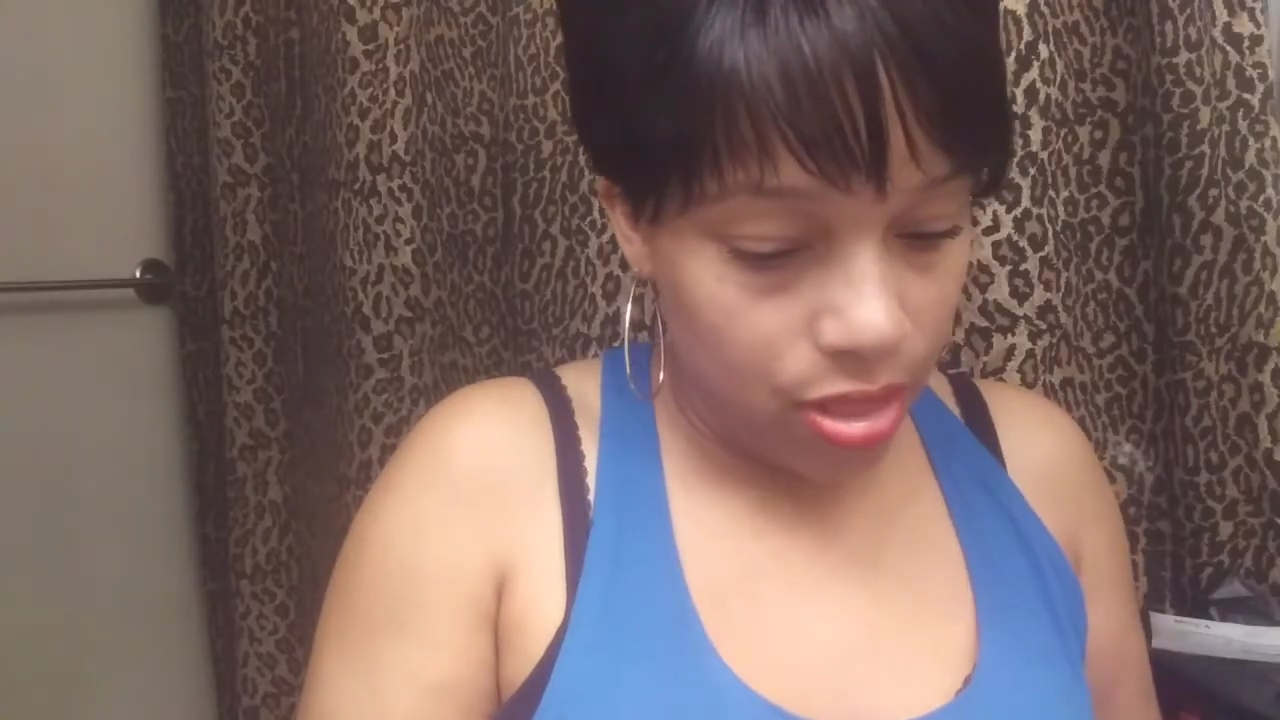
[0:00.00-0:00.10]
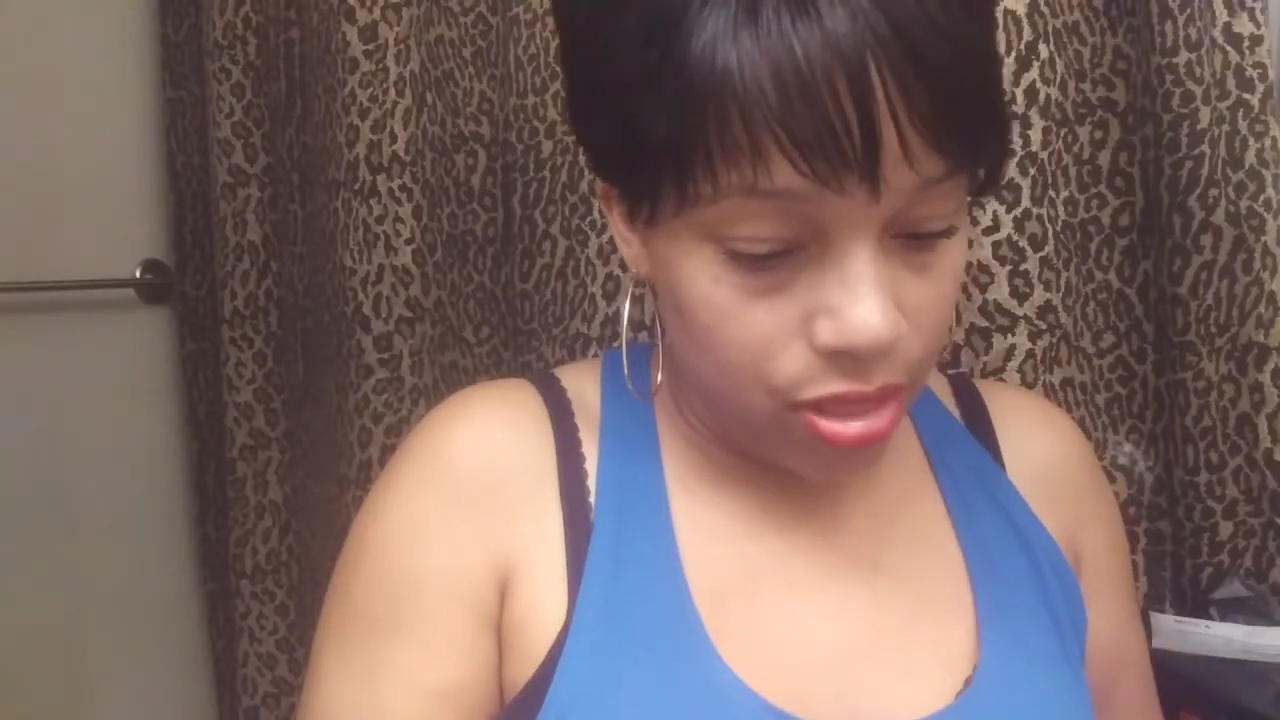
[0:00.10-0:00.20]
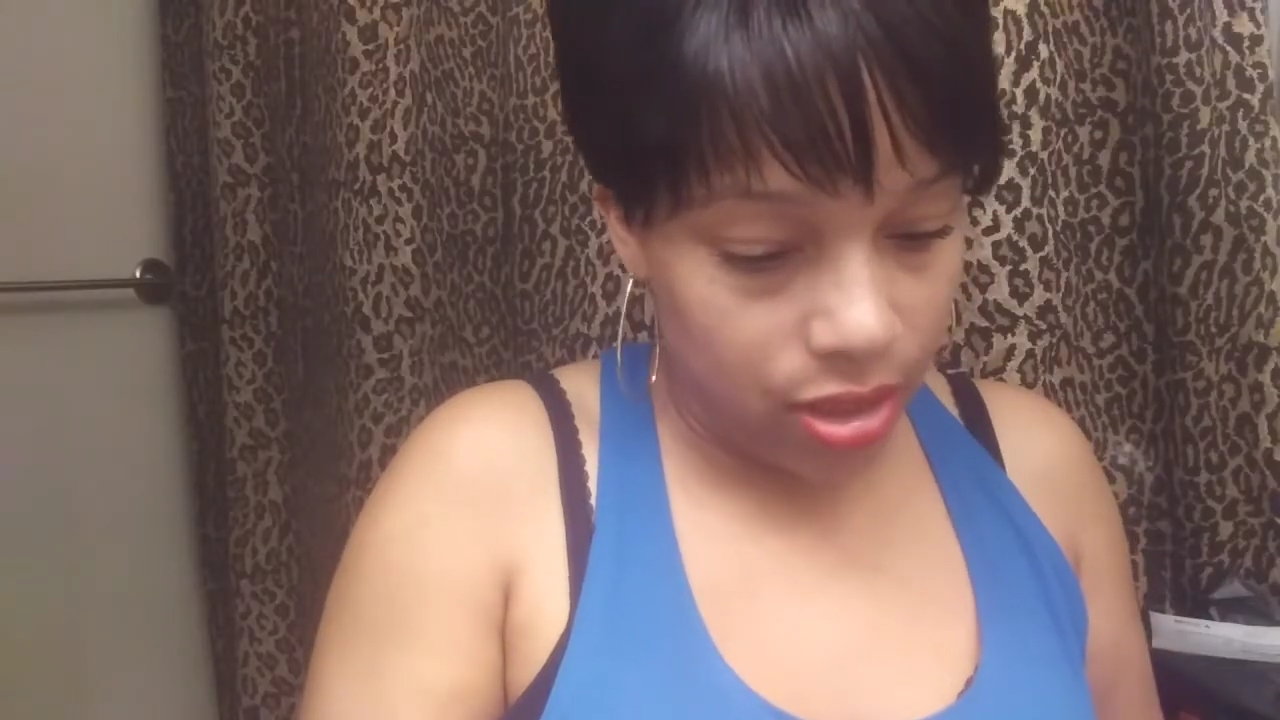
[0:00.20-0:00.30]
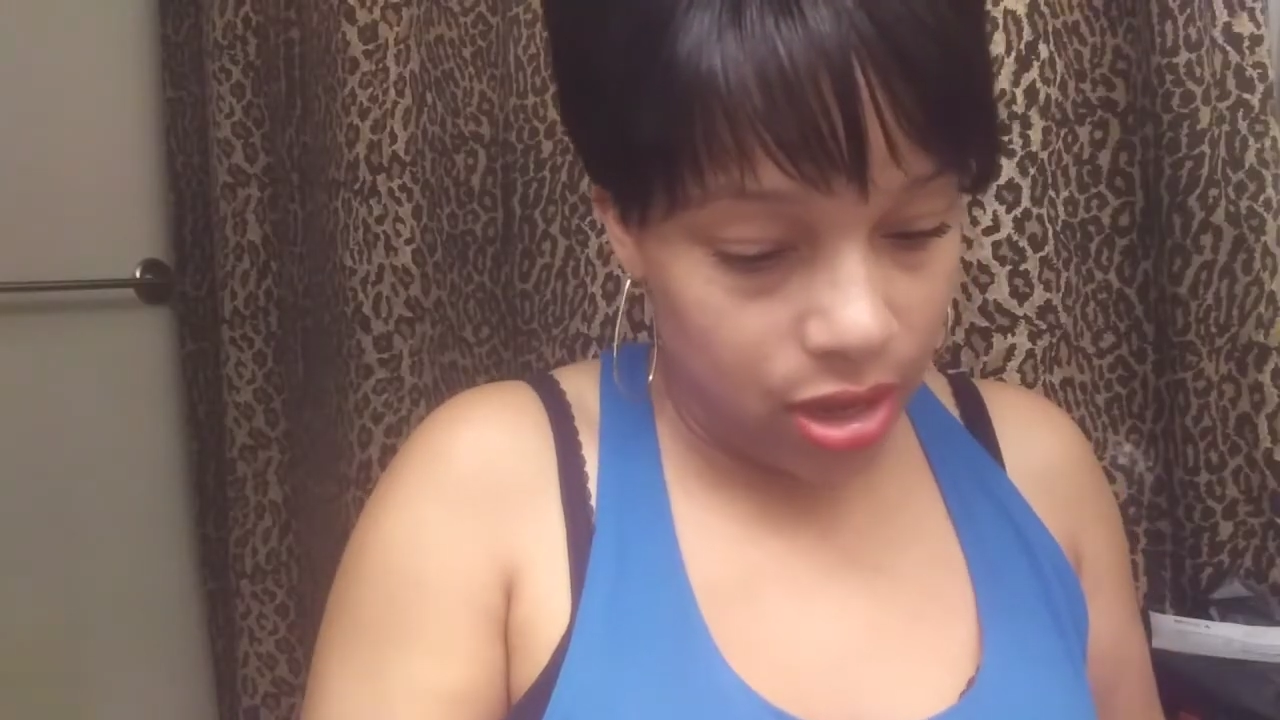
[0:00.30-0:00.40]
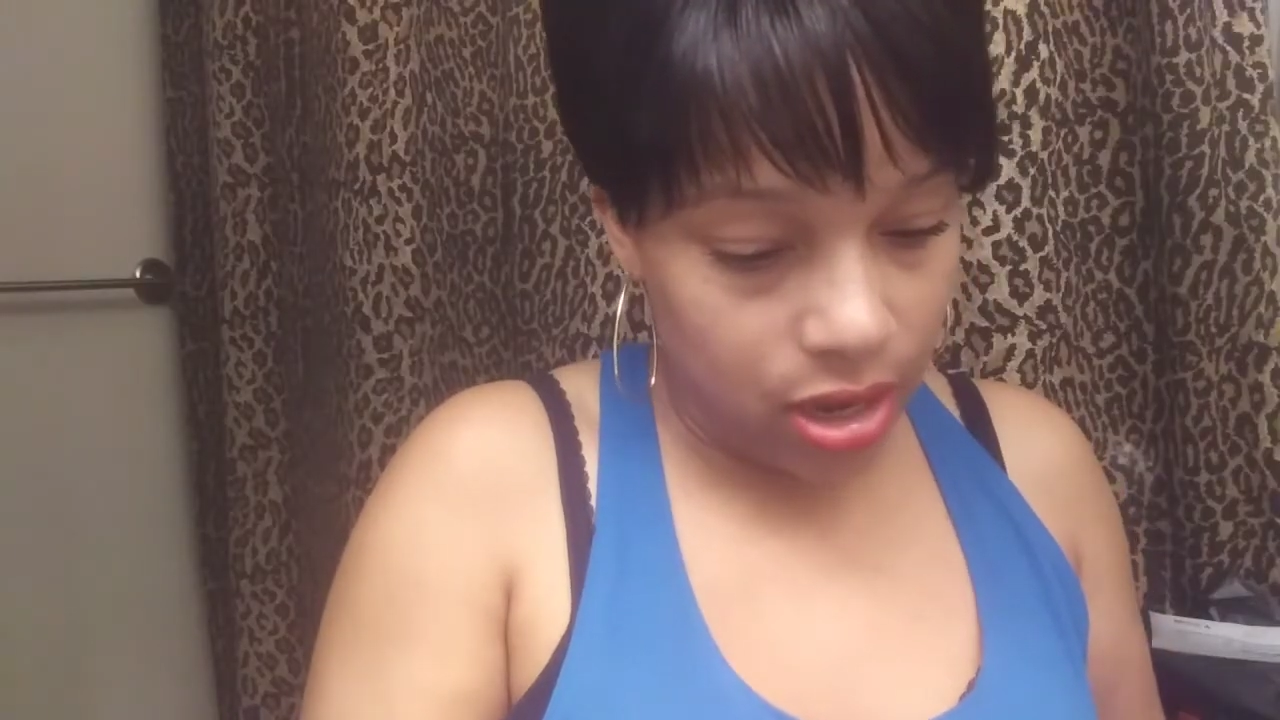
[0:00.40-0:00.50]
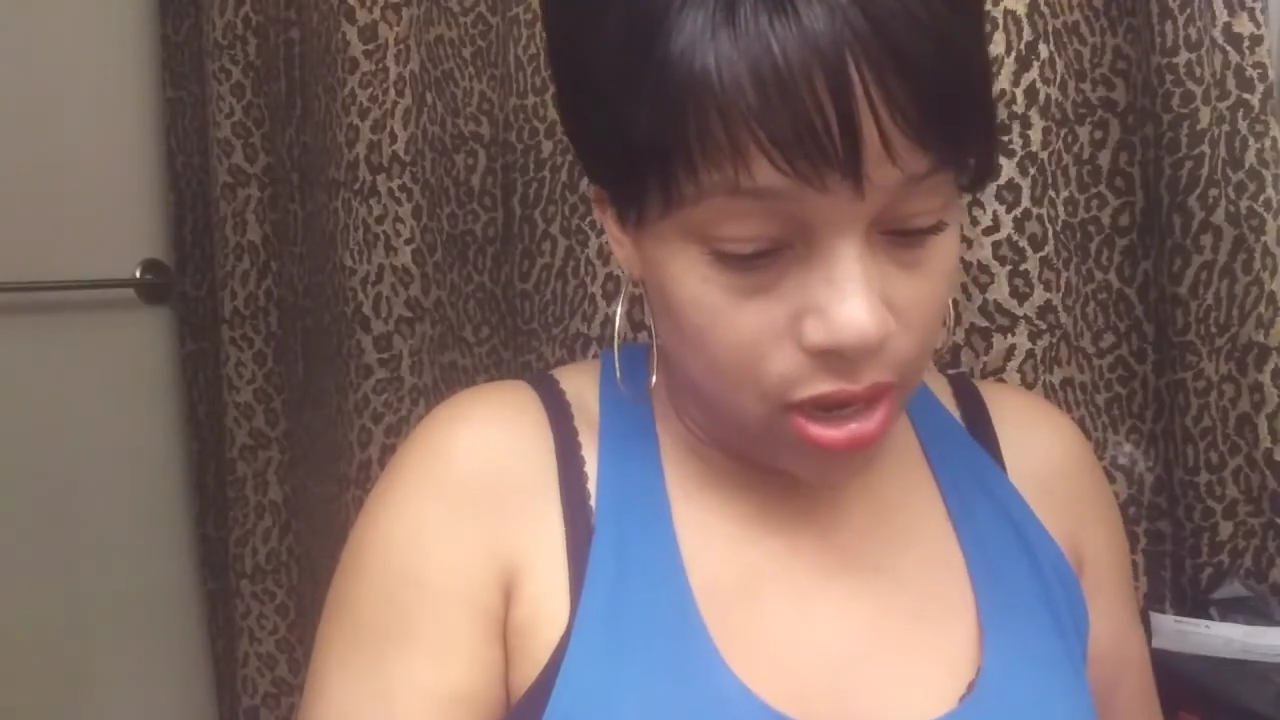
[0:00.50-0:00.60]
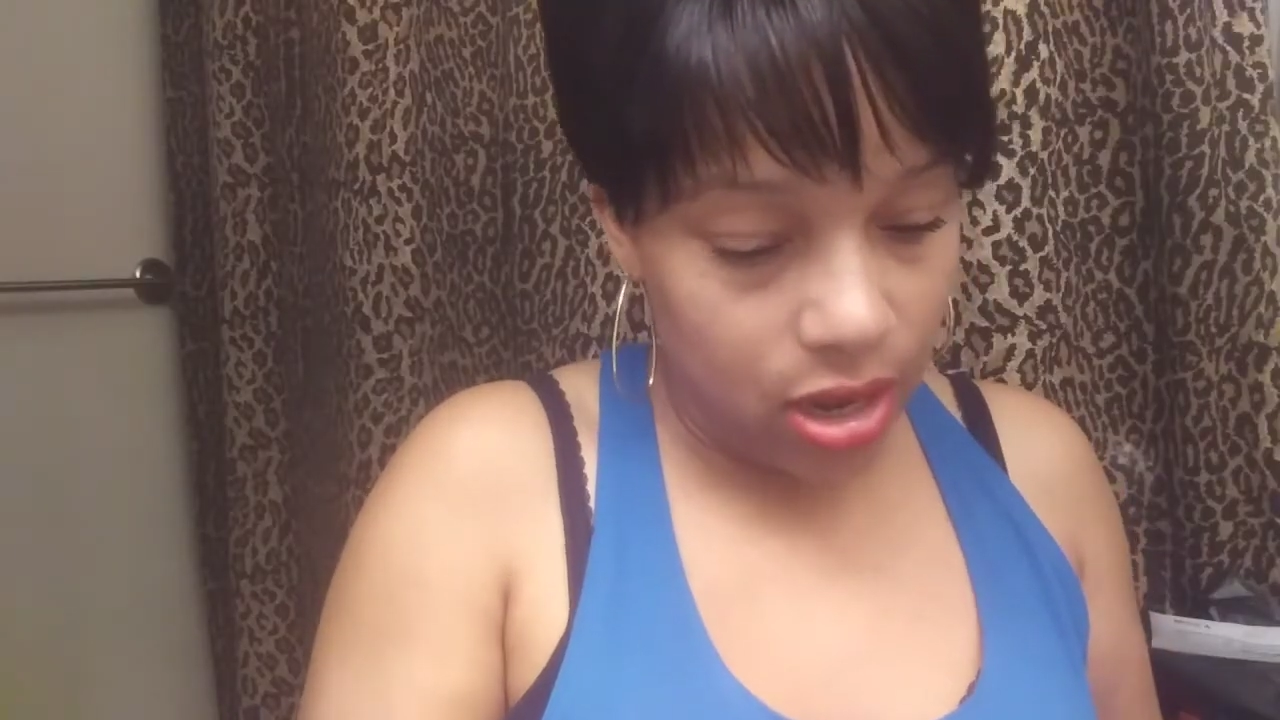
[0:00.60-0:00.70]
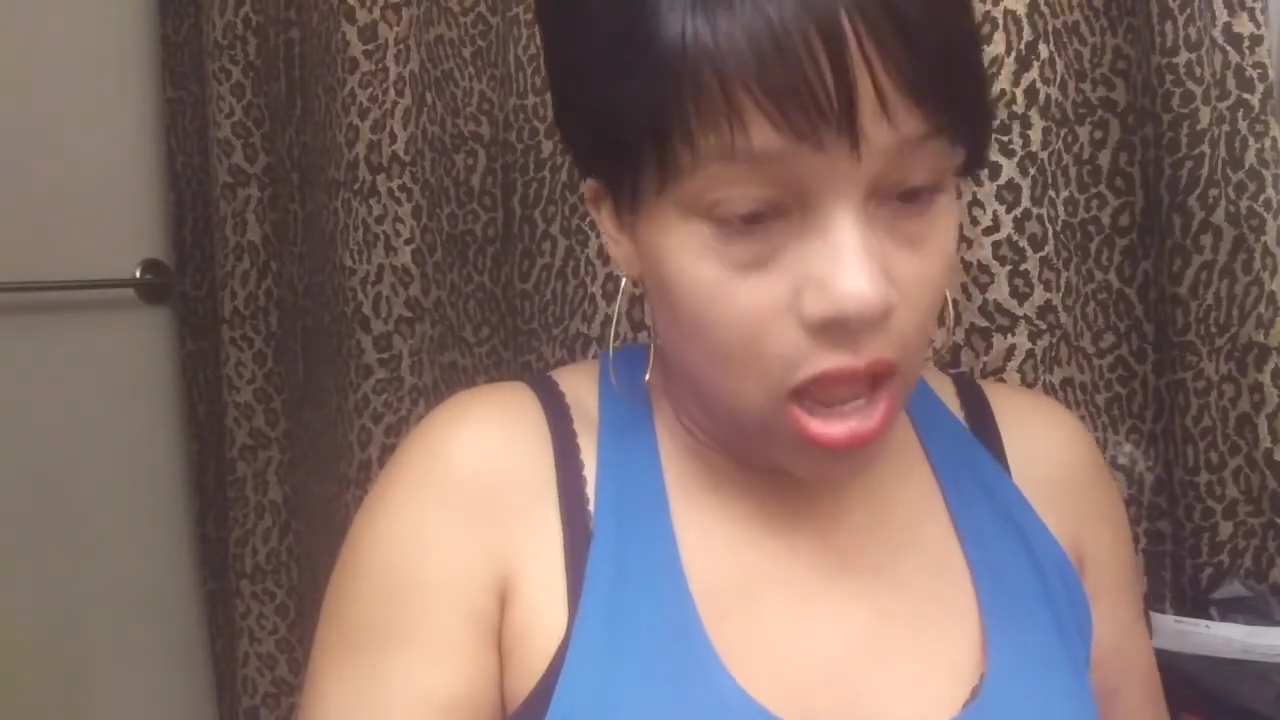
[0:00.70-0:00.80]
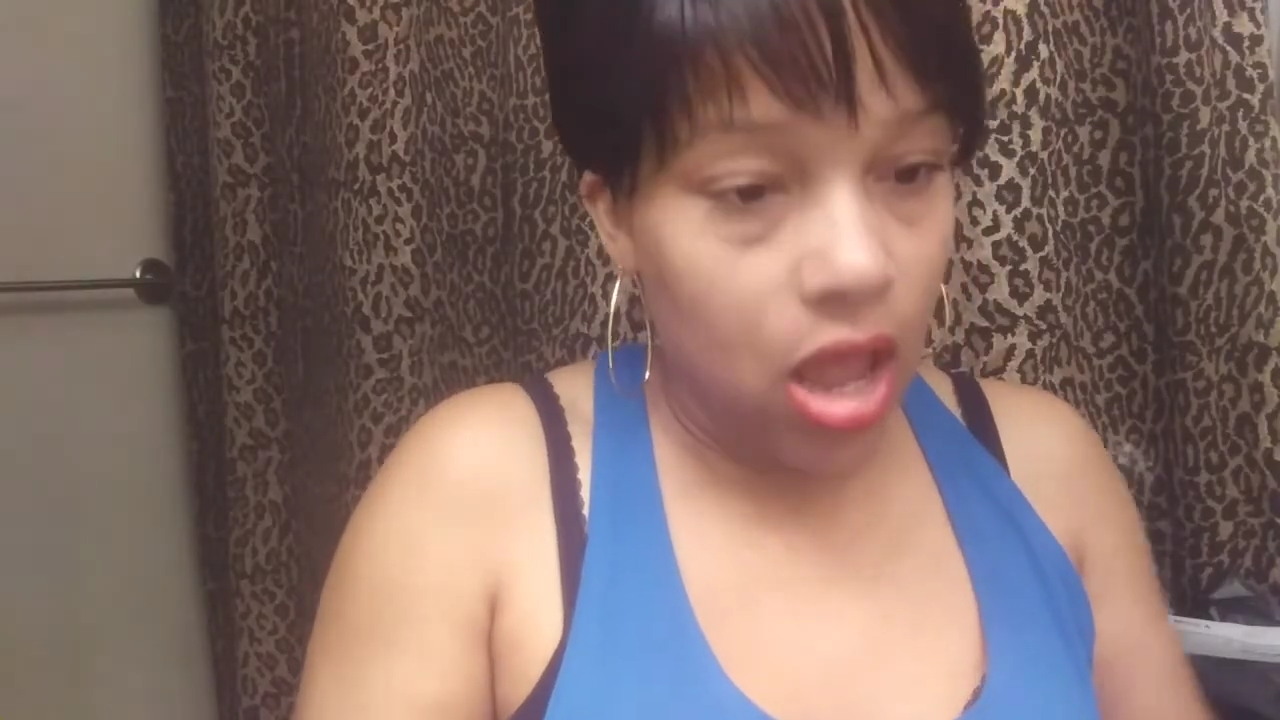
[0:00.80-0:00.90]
Then,